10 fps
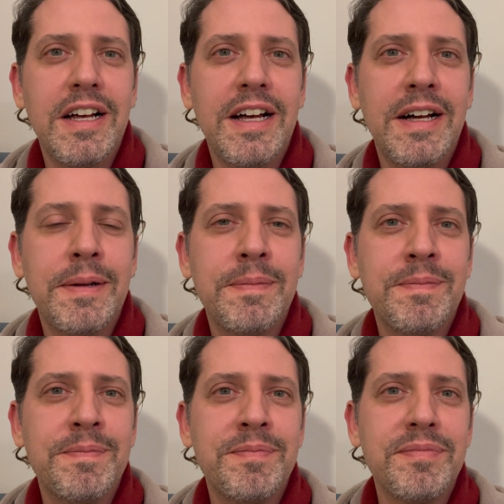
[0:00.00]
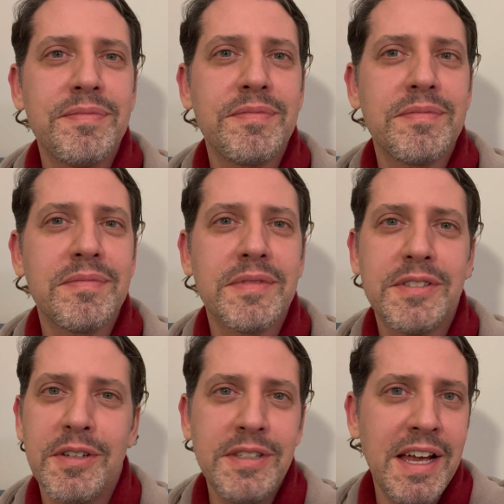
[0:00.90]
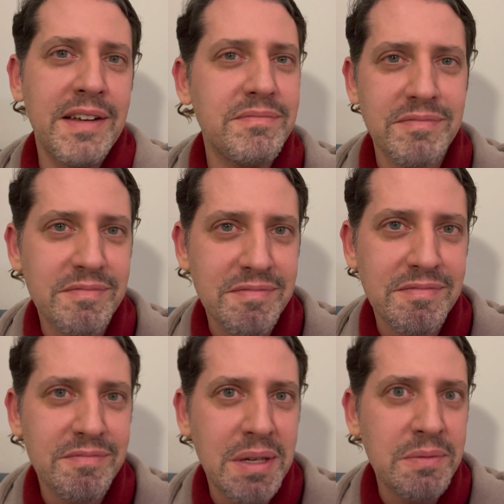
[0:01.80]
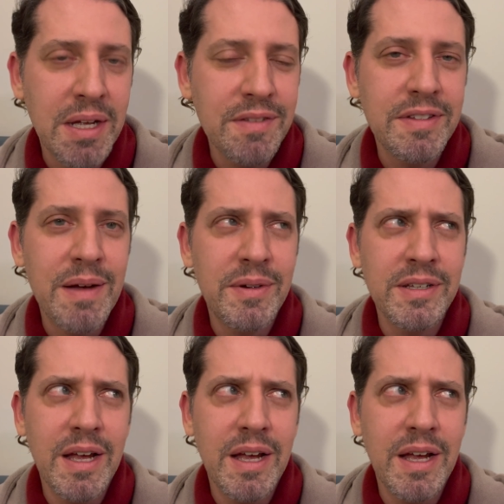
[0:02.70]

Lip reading: Um, so yeah, been waiting for that one.